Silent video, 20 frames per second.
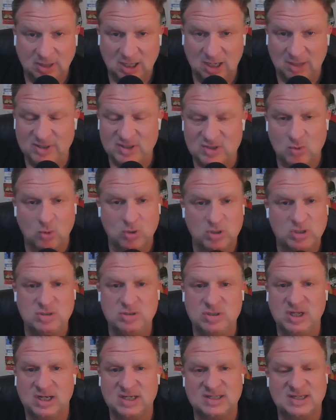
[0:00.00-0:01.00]
Miami scored
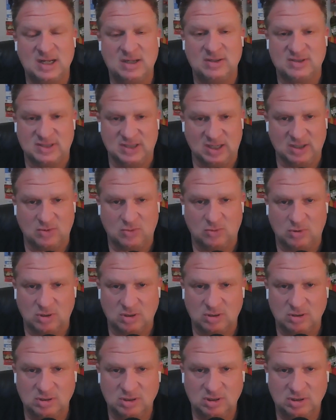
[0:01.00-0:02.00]
two touchdowns in that
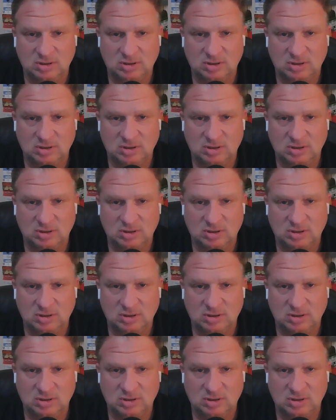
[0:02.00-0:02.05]
quarter.